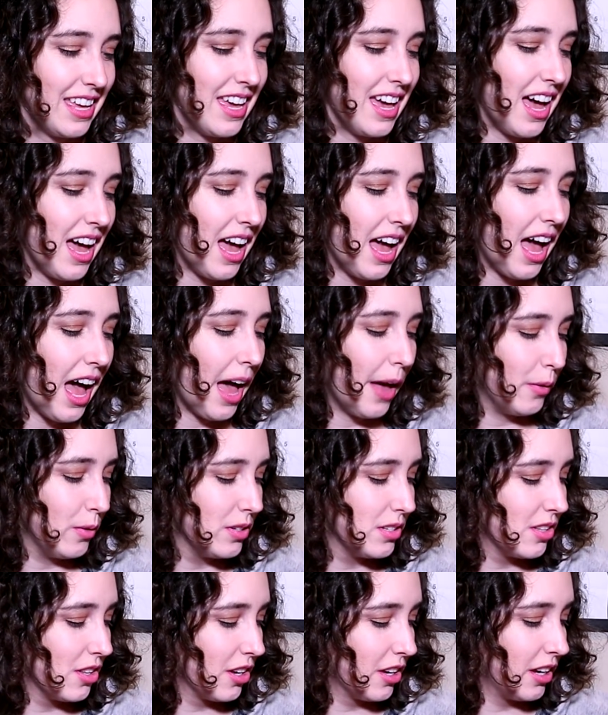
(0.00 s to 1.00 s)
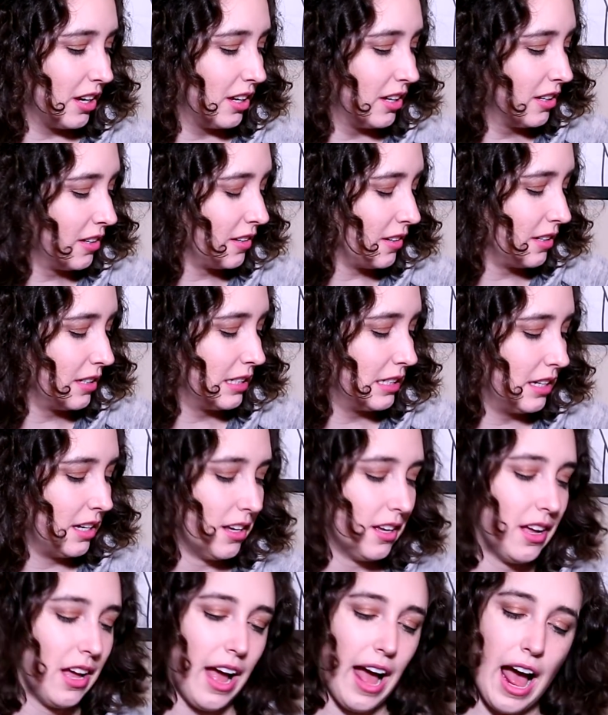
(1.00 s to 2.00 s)
Yeah, I was looking,
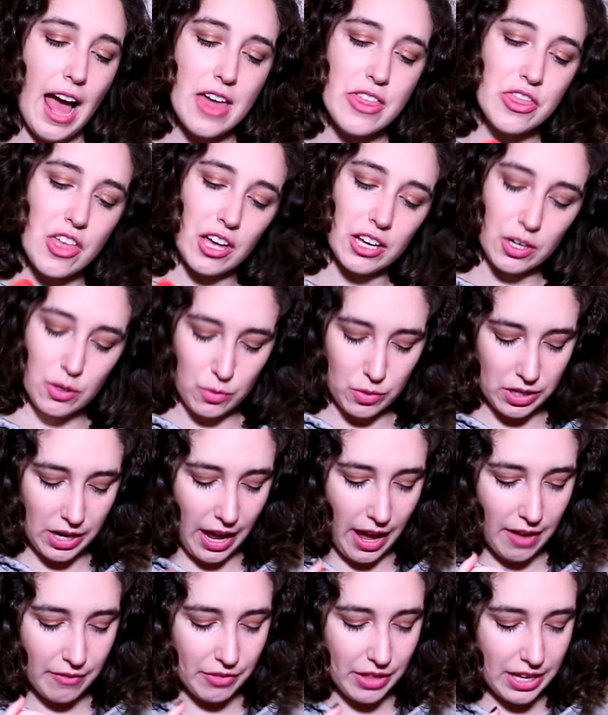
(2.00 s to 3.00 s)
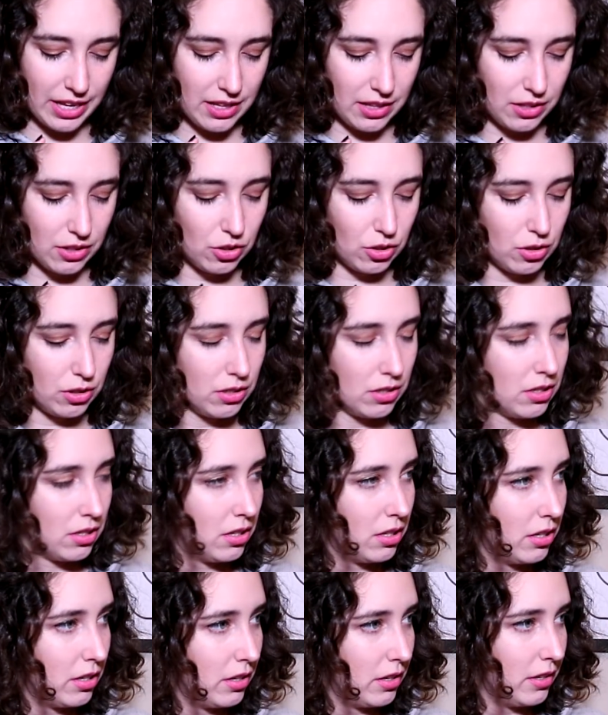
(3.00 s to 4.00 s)
I thought it would have like a little,
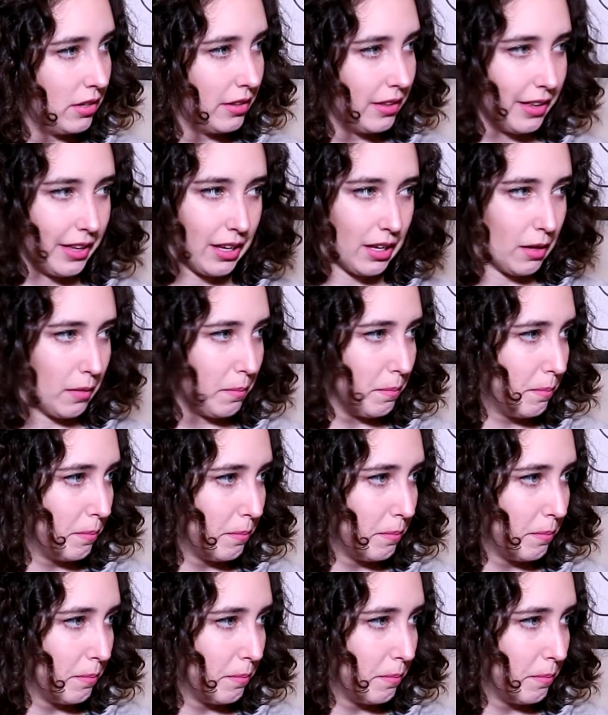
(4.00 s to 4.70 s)
like a...